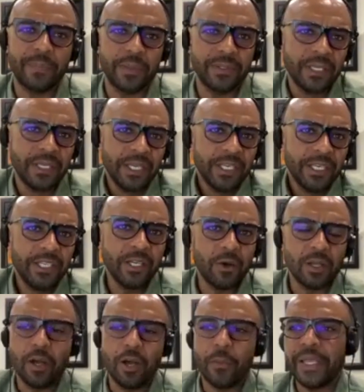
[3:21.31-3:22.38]
And you know, a
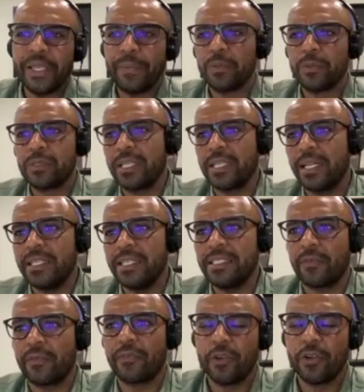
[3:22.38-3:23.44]
lot of people said he. He's
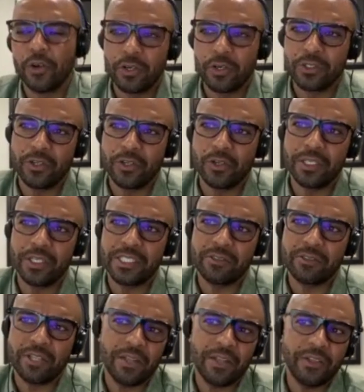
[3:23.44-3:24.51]
a fraud and all this,
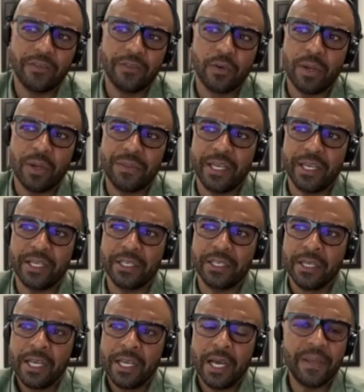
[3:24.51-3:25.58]
that and the other when they had a,
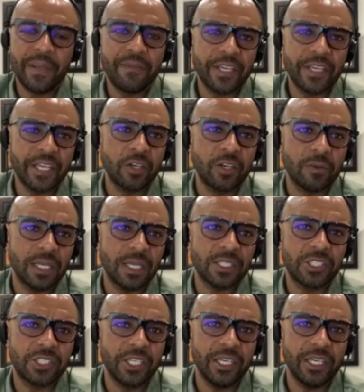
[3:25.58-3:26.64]
a bit of a hiccup
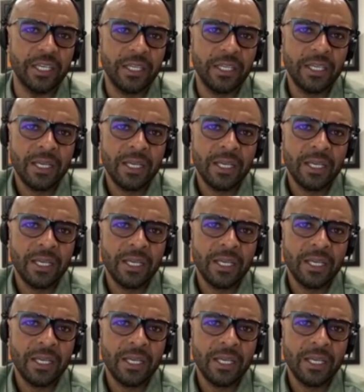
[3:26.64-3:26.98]
last year.